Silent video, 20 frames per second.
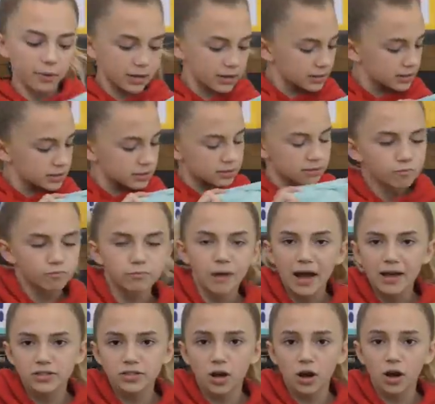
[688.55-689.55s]
was
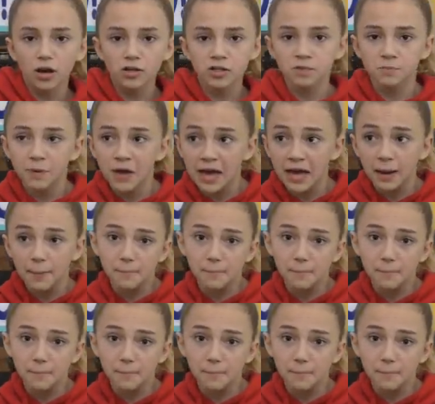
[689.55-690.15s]
my dog's pick